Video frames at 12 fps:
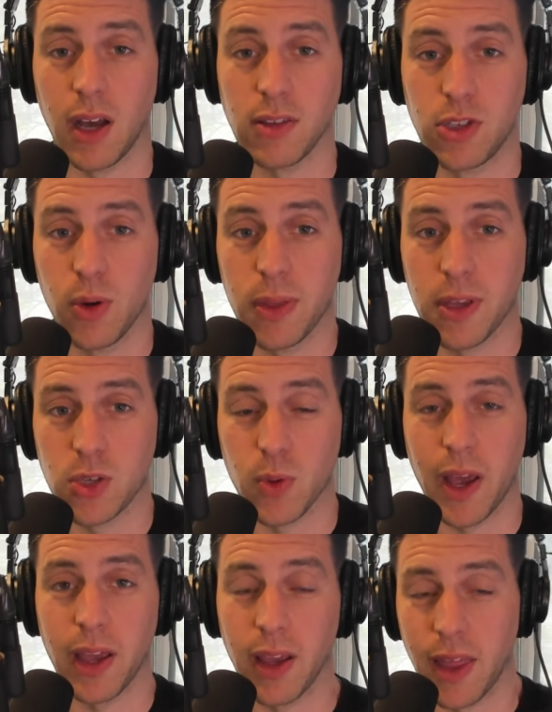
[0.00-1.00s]
do it this
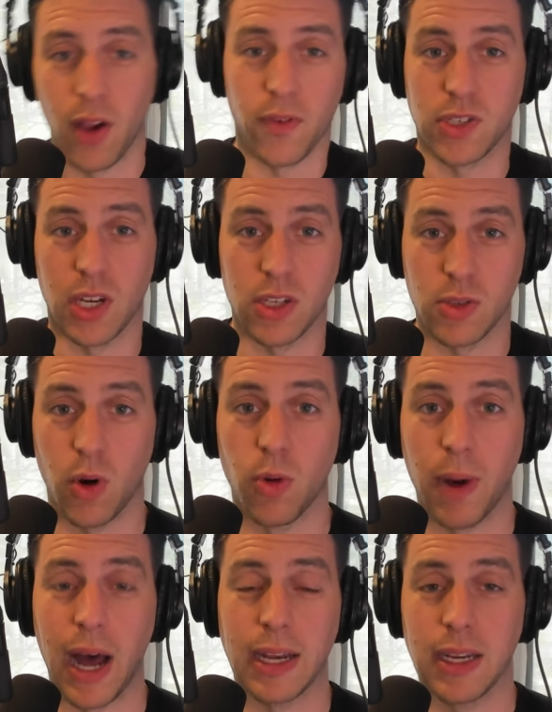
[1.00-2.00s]
way. And all of a sudden his whole
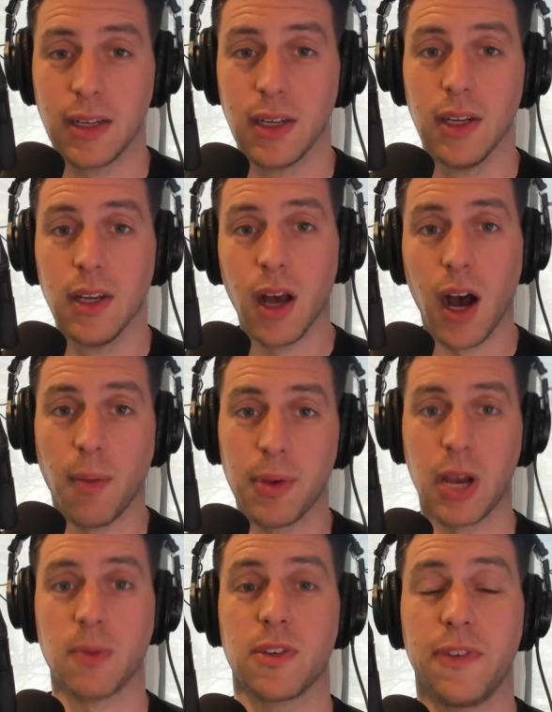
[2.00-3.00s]
body
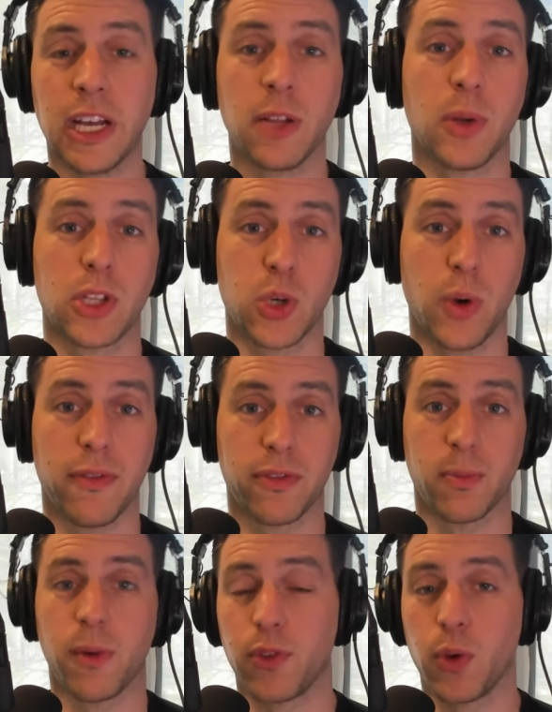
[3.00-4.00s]
becomes available to him
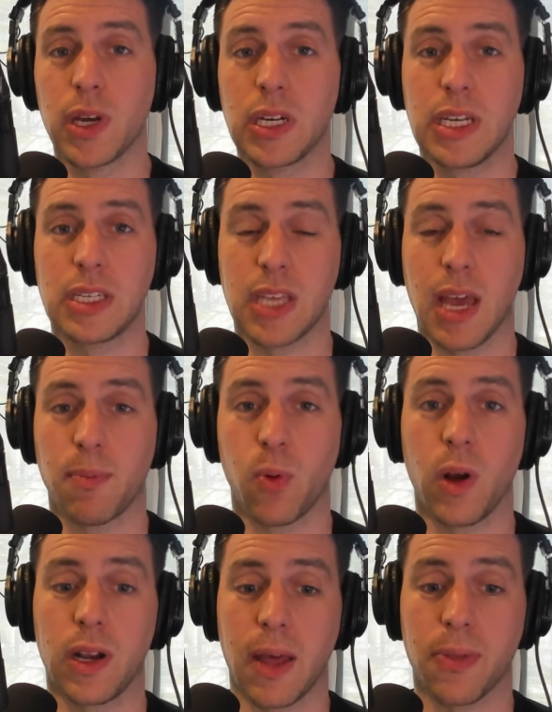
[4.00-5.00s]
from a fluidity
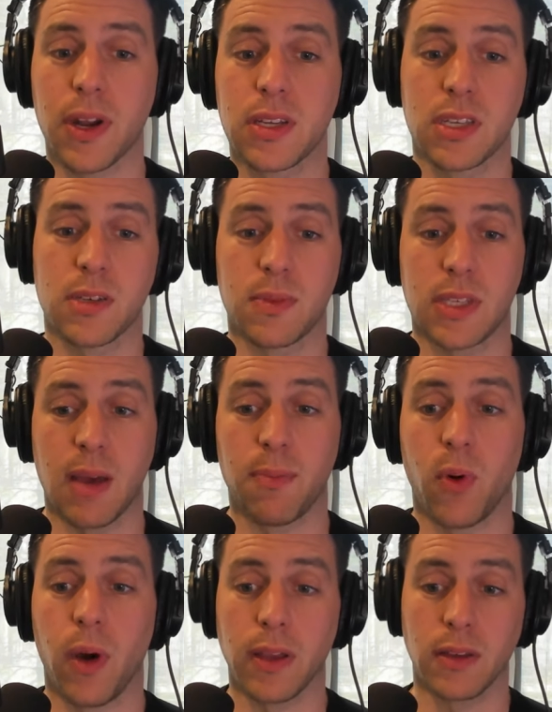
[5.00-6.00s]
standpoint and athleticism
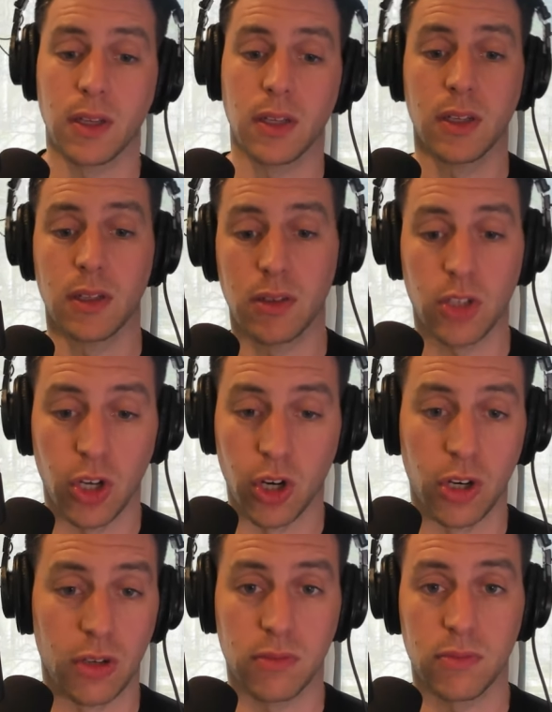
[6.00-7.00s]
standpoint,
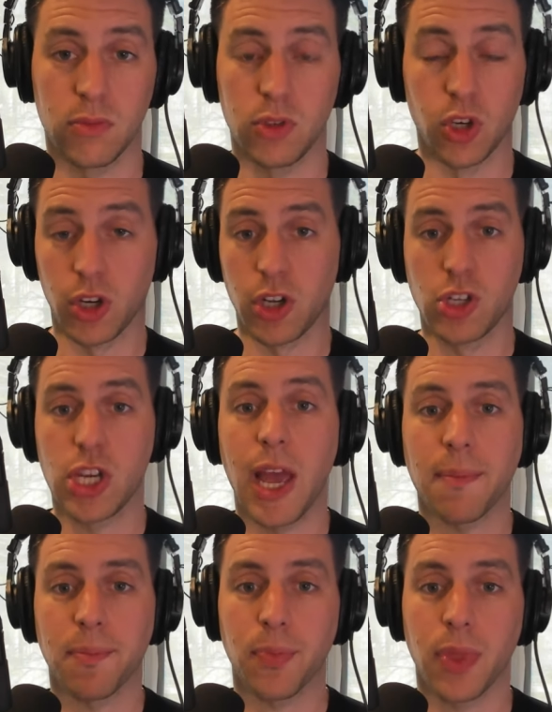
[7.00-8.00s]
you're in good
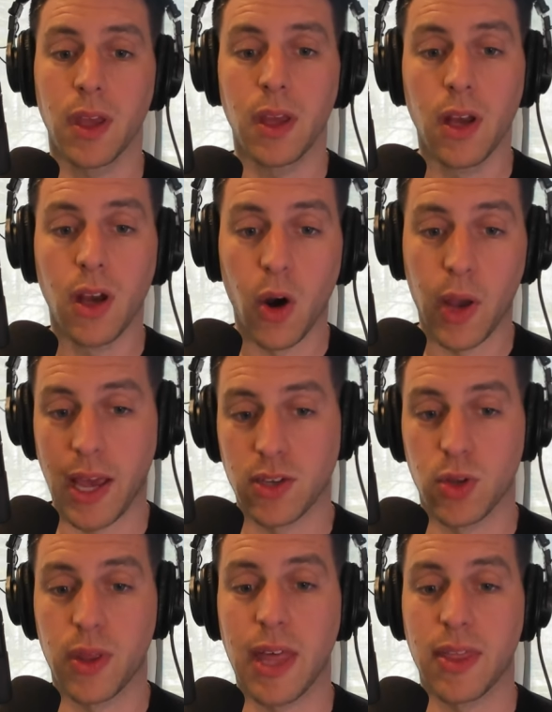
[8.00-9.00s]
shape. Okay,
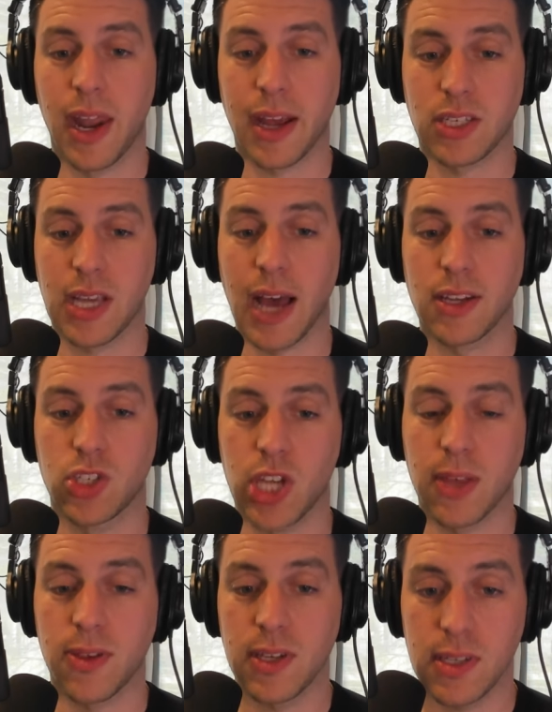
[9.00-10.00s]
so then the next guy is
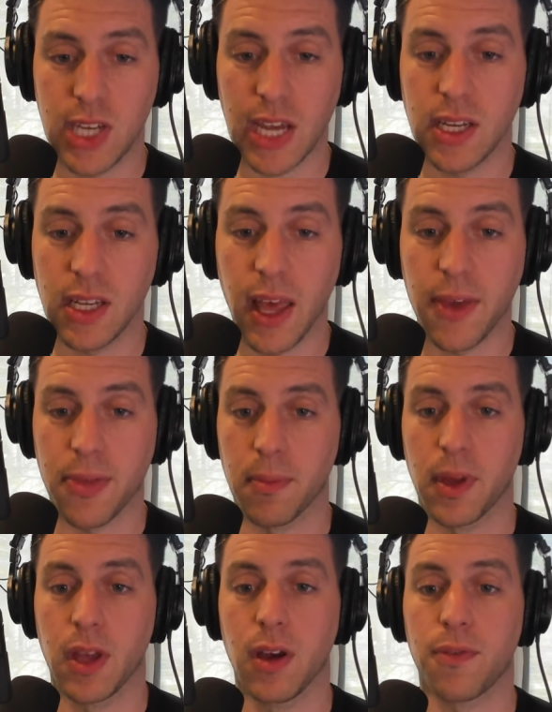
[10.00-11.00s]
J.C. Latham
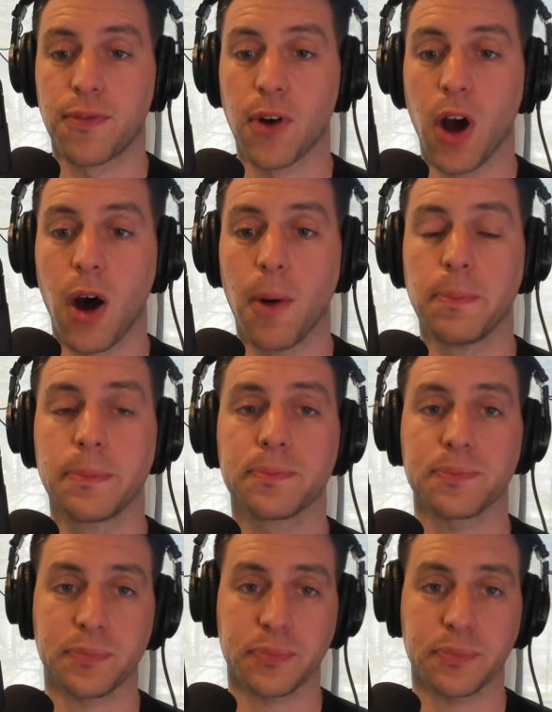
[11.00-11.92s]
from